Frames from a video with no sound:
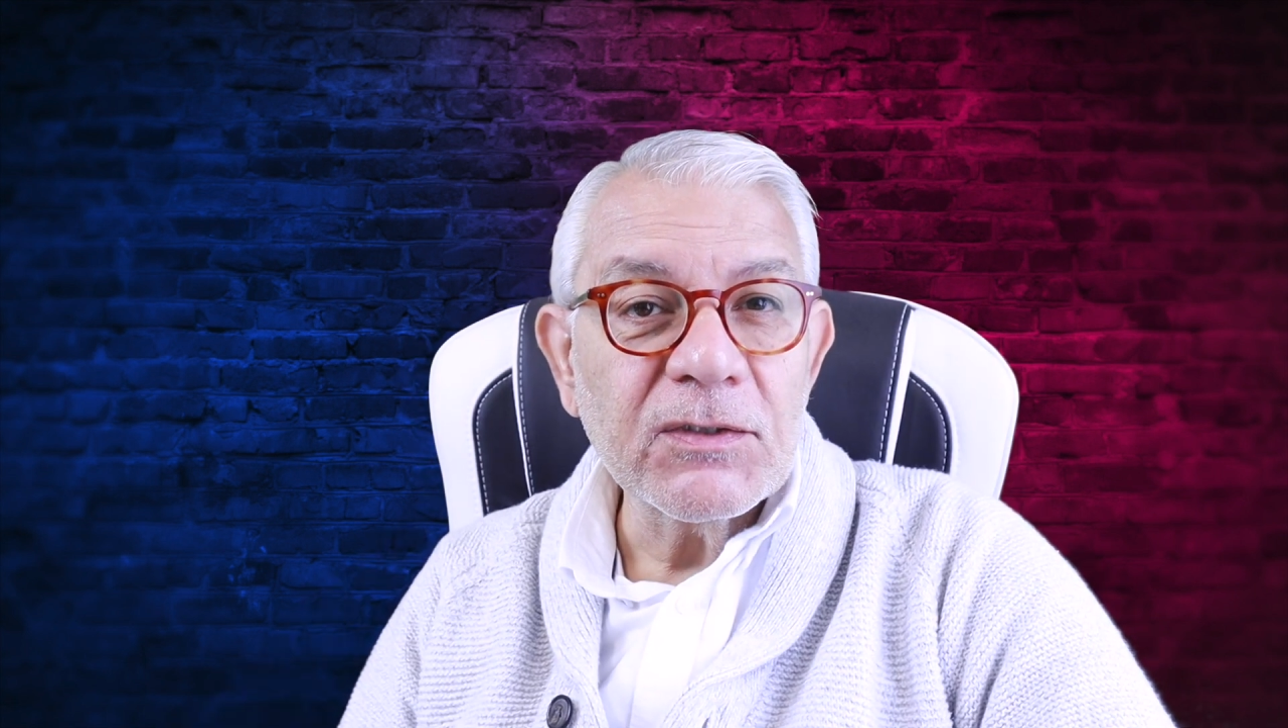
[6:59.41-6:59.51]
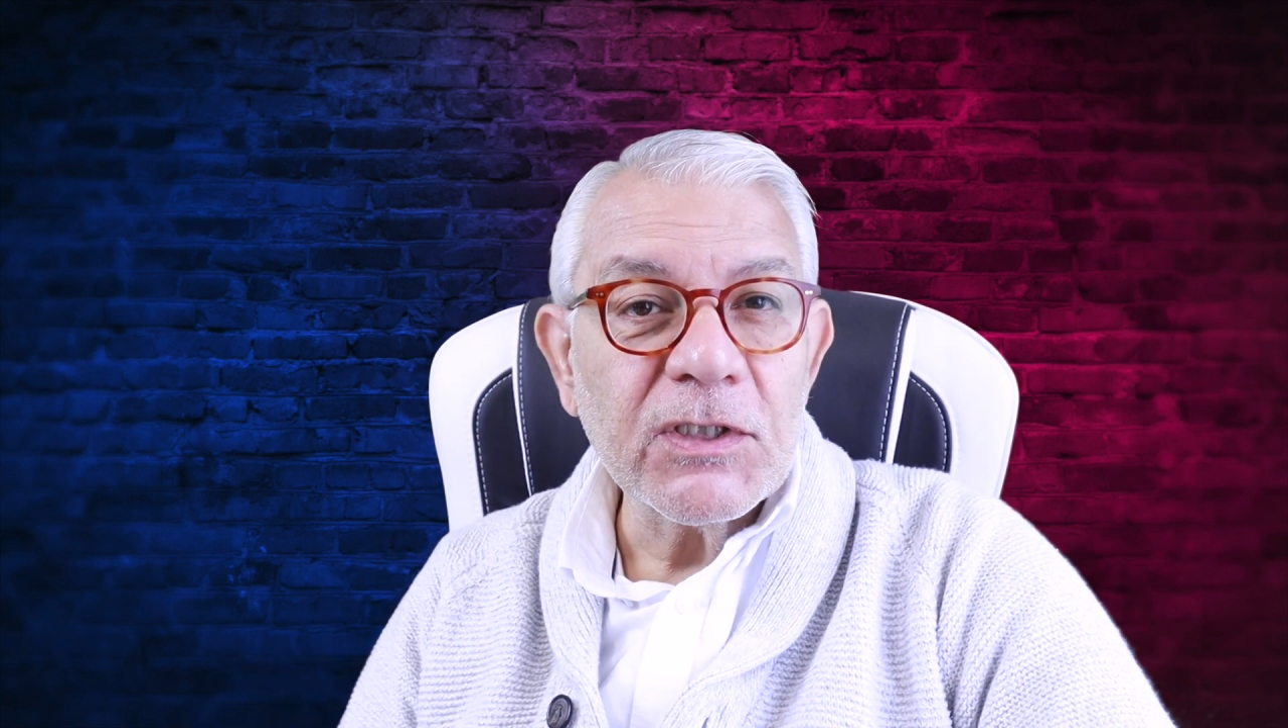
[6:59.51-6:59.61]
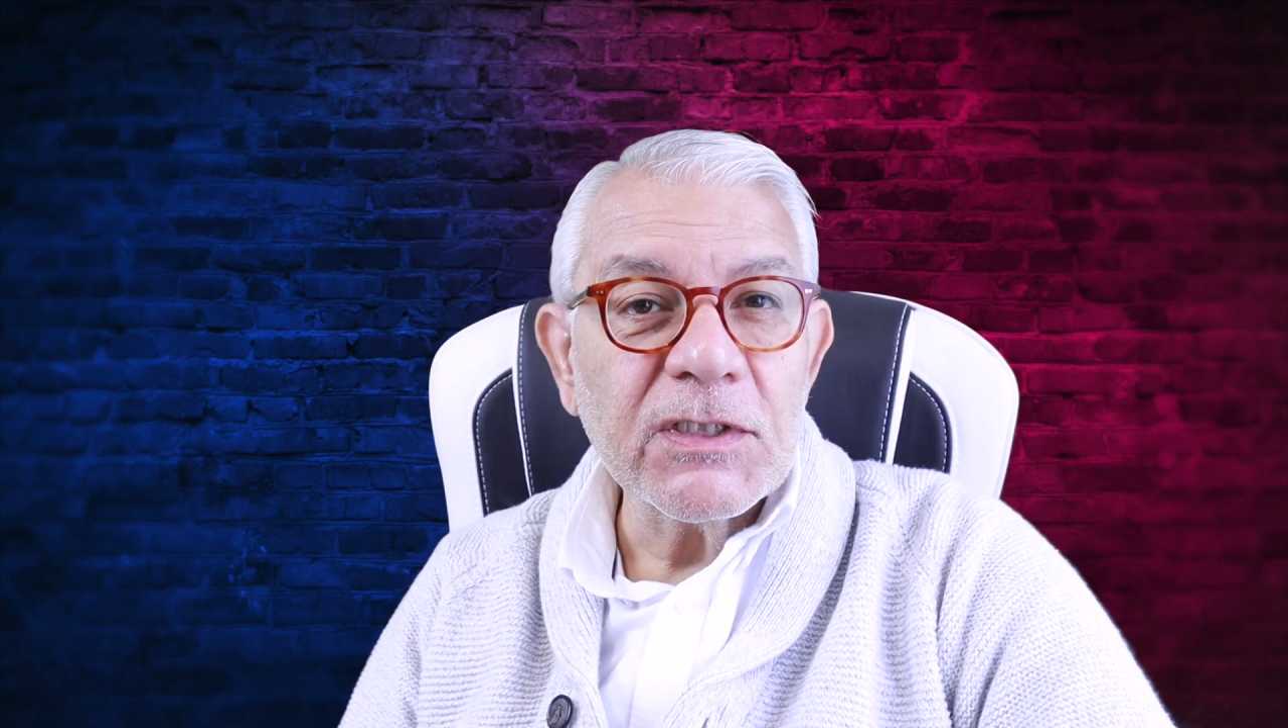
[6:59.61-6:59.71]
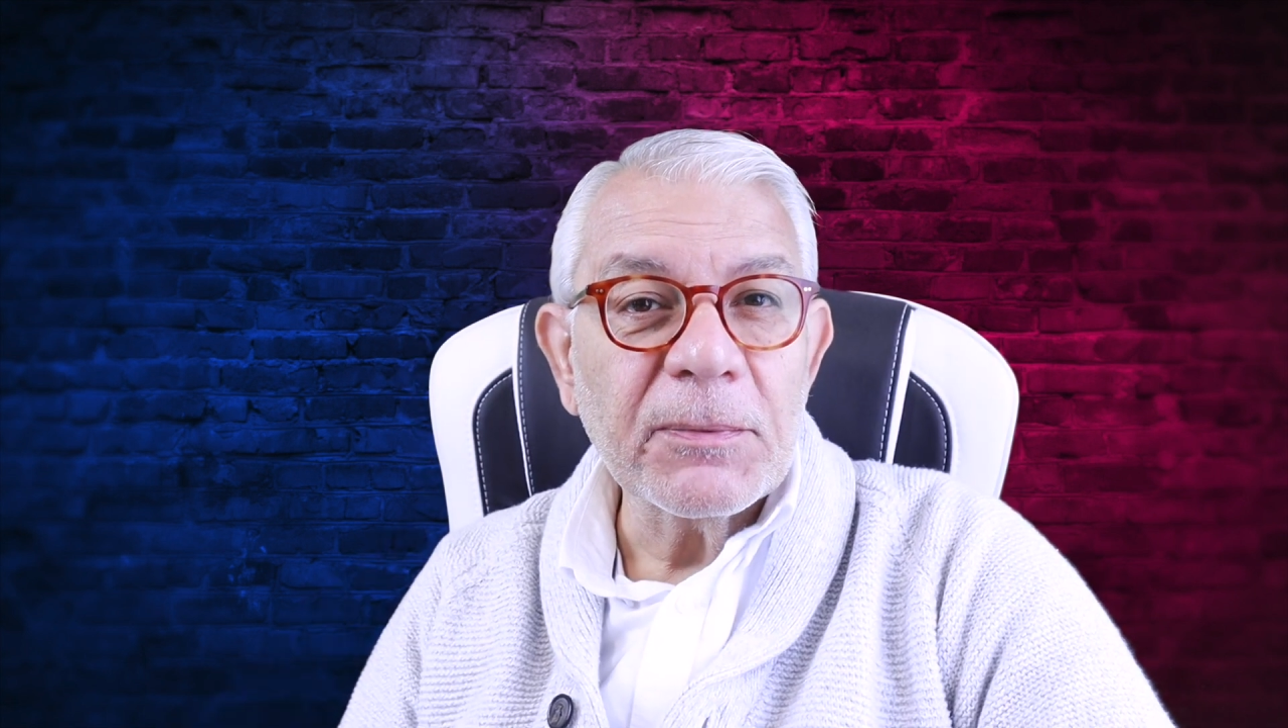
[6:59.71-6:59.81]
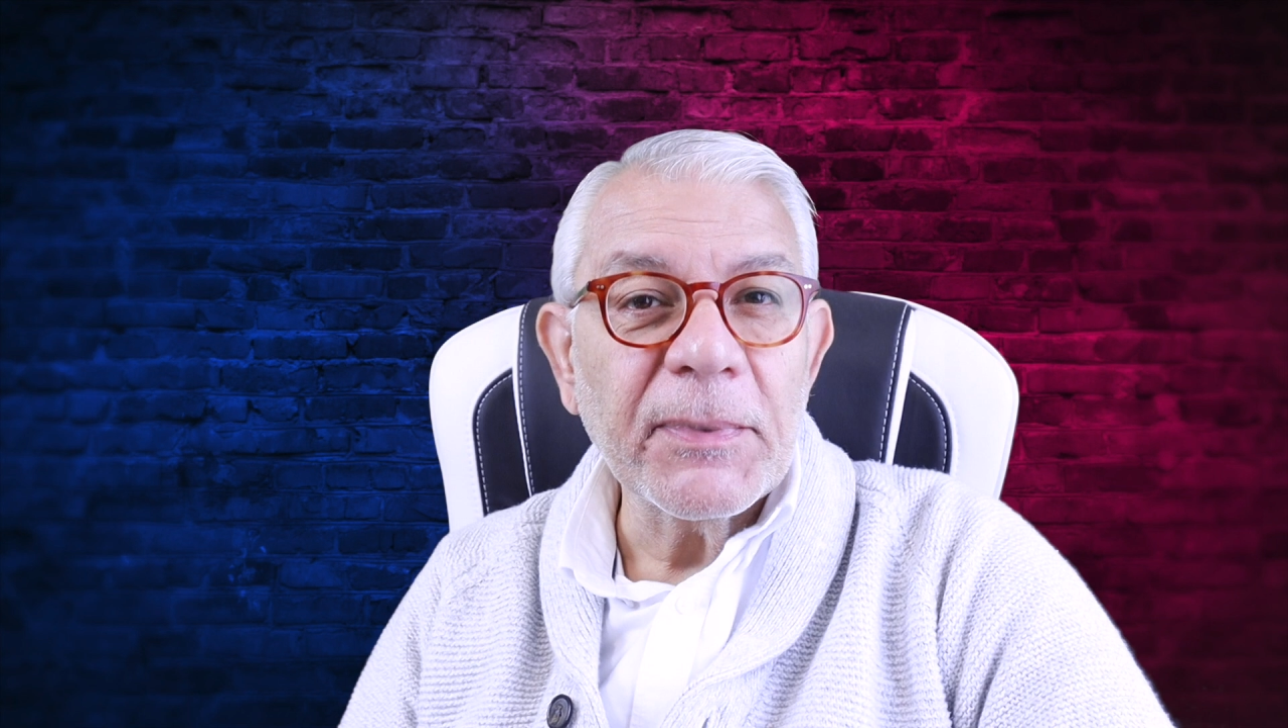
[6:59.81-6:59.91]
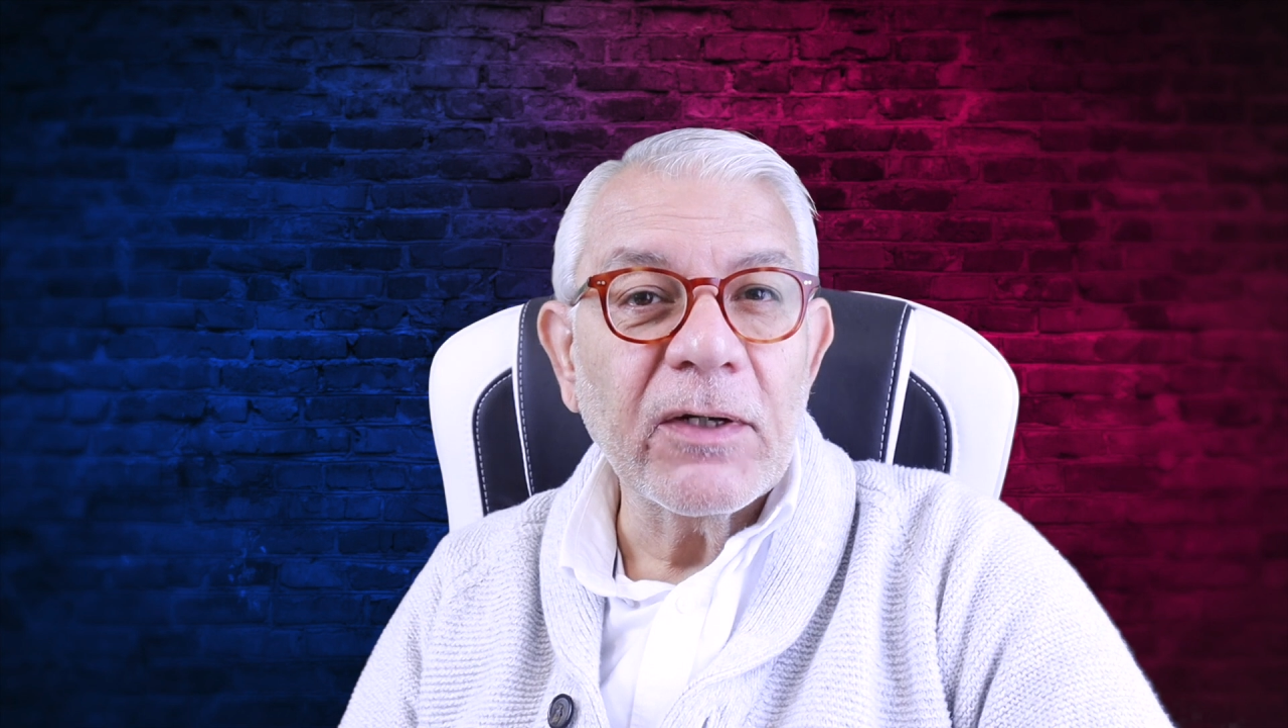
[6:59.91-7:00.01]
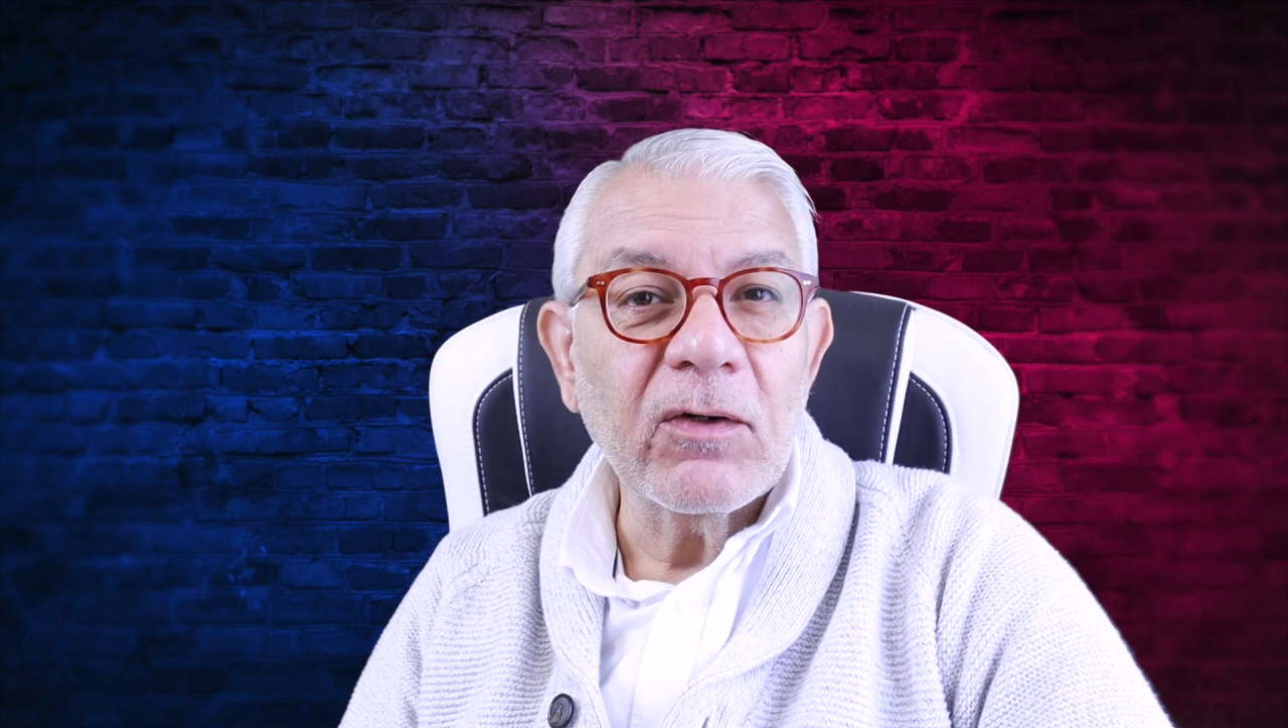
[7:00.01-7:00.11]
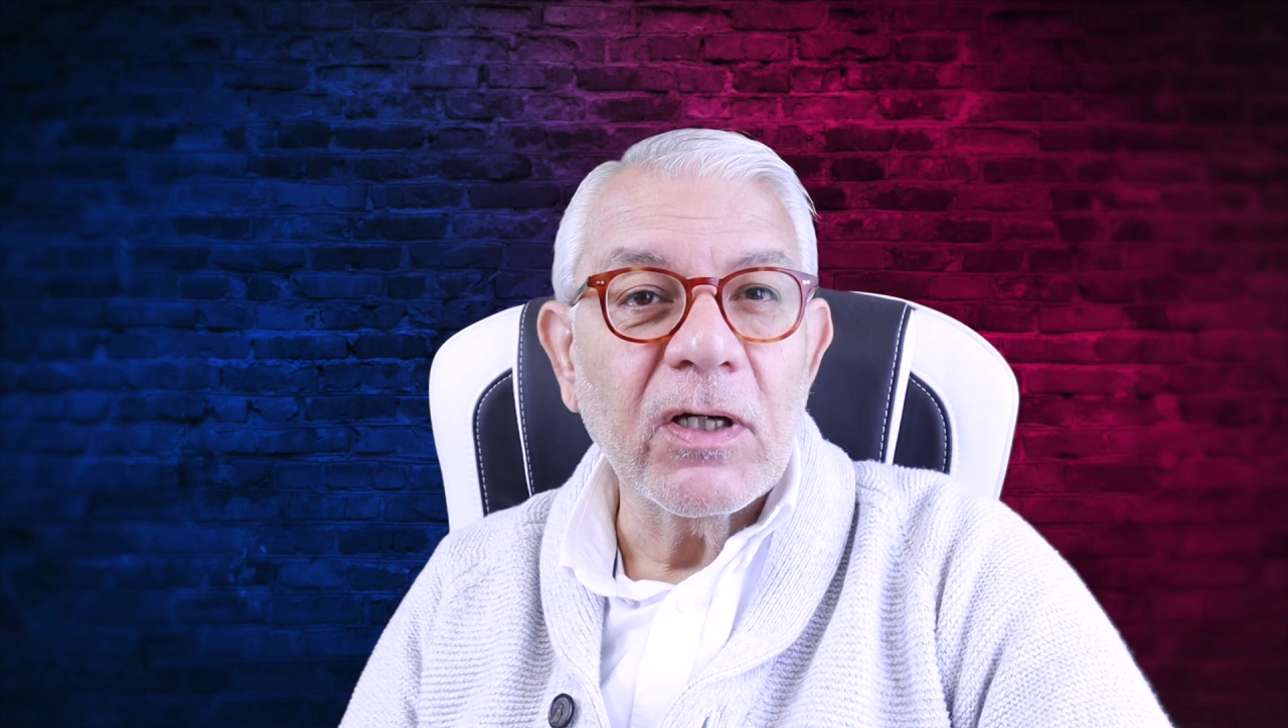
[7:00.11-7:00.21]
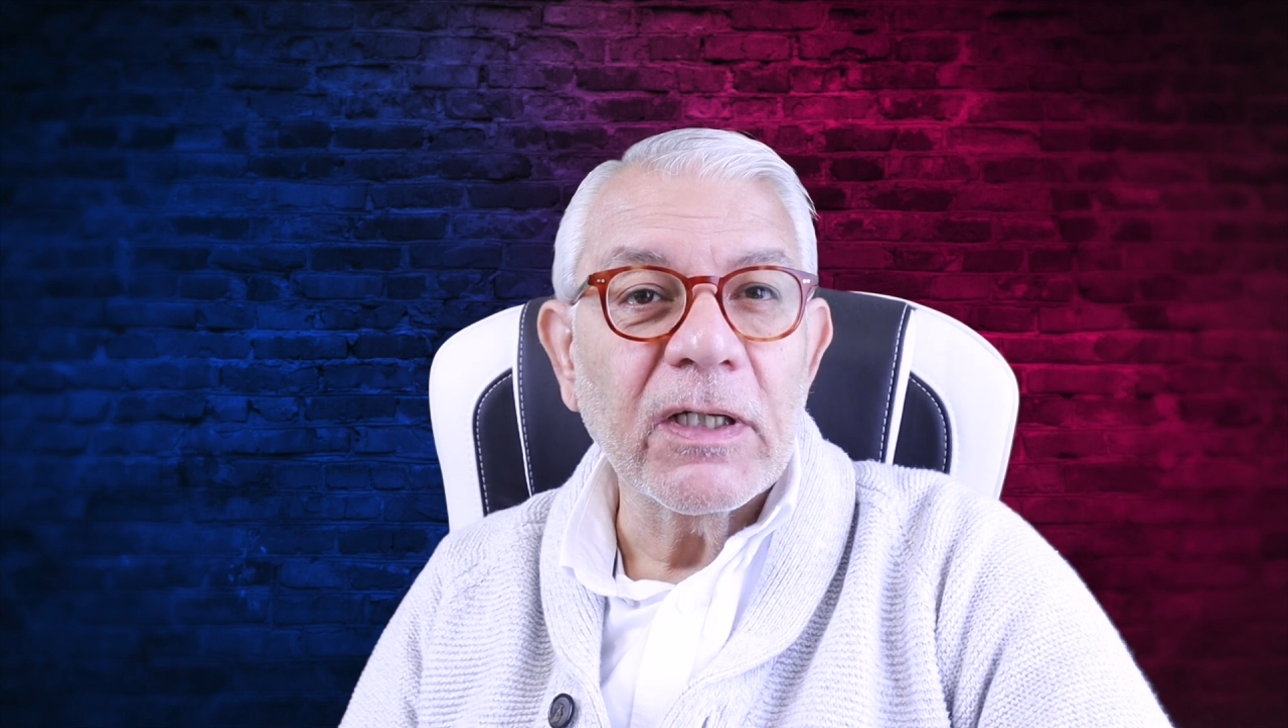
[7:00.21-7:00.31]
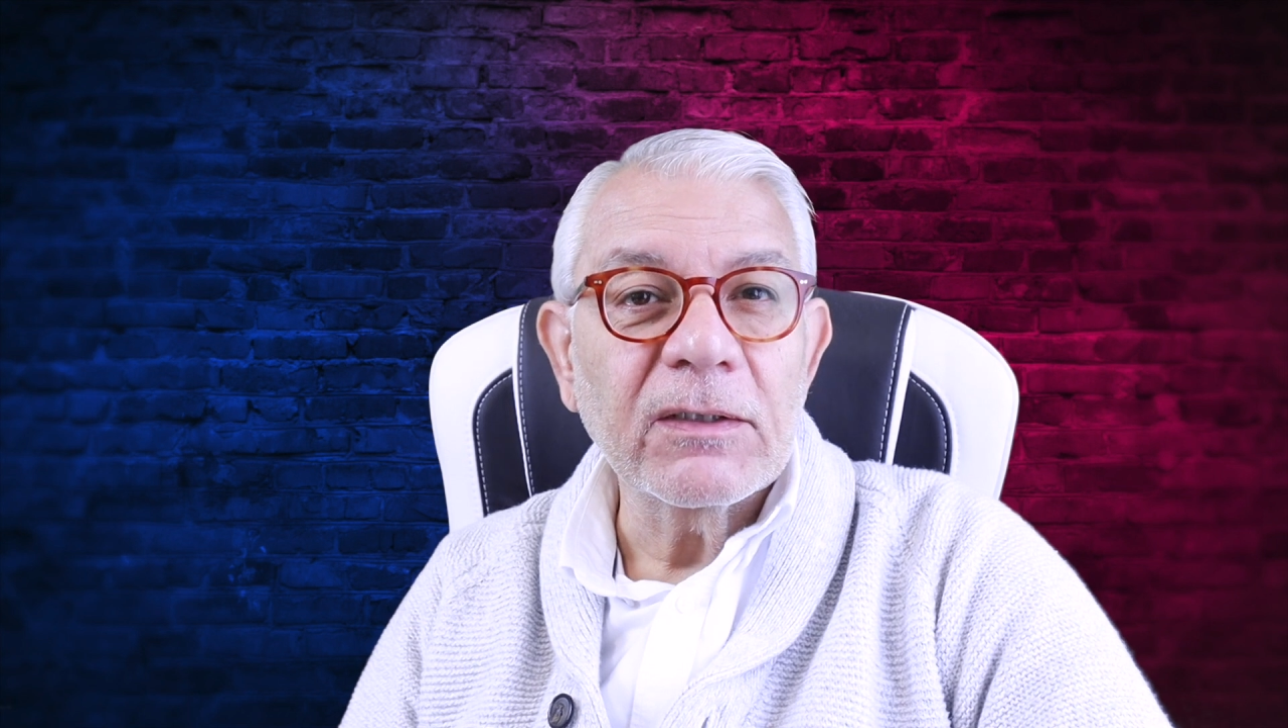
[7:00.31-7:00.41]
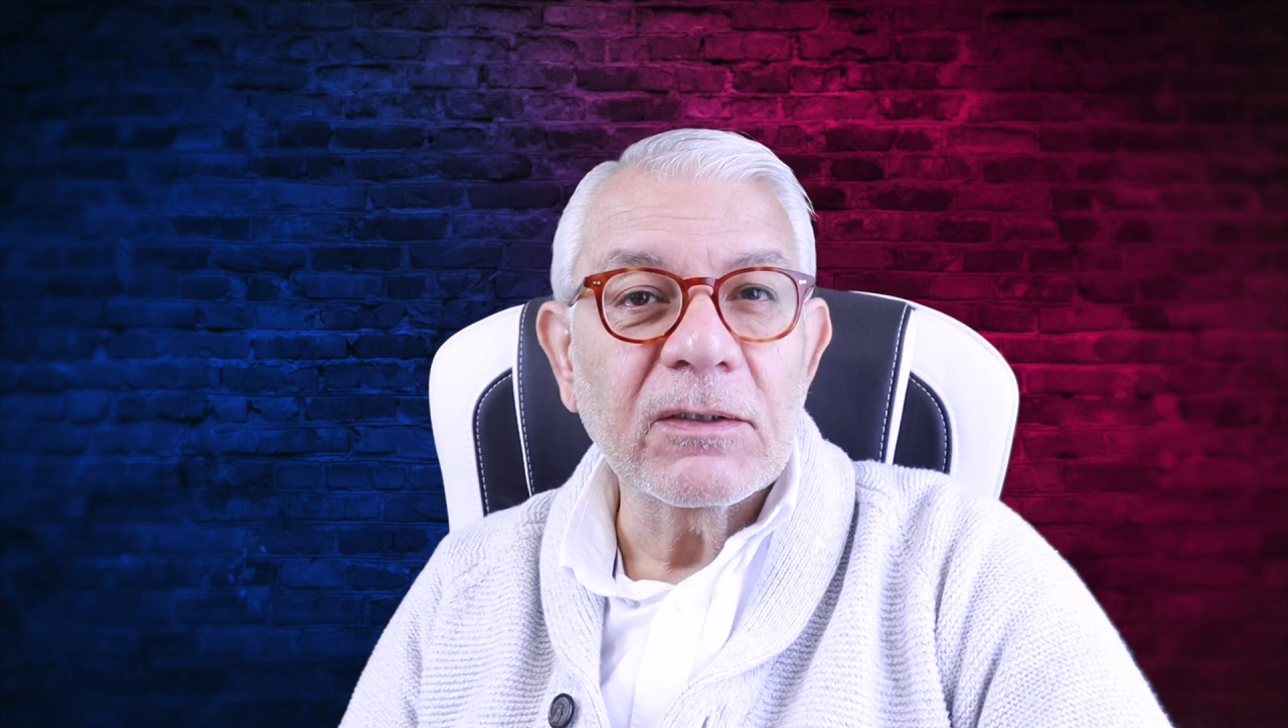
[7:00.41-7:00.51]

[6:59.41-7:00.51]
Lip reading: just about right,